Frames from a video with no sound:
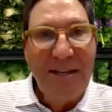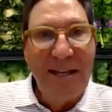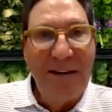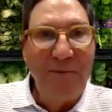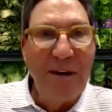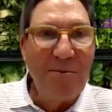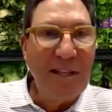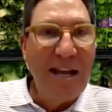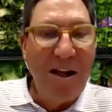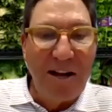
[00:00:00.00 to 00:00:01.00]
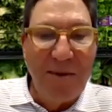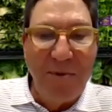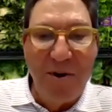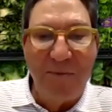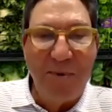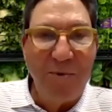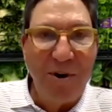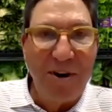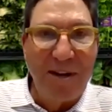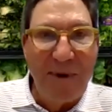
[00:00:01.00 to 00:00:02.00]
And frequently, I'll come home from
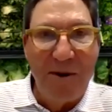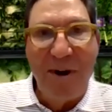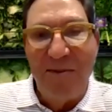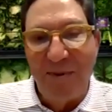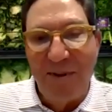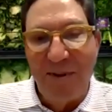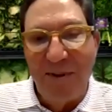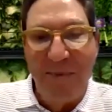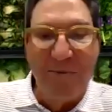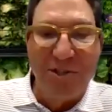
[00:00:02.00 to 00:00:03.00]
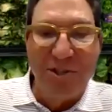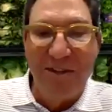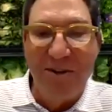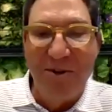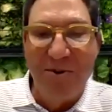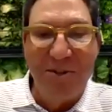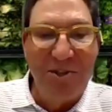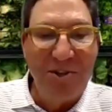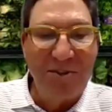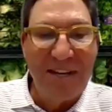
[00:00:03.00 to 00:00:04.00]
work, my wife will have been watching the news, and
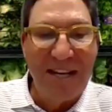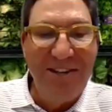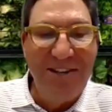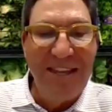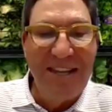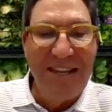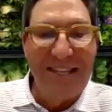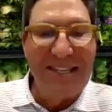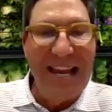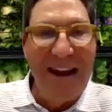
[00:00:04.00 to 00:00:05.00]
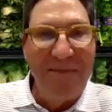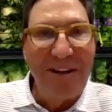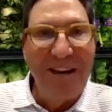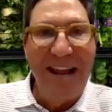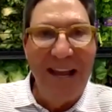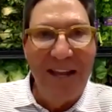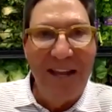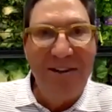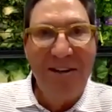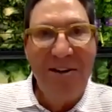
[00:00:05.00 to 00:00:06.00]
she'll say, Do you think this is ever going to
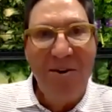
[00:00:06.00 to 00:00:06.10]
end?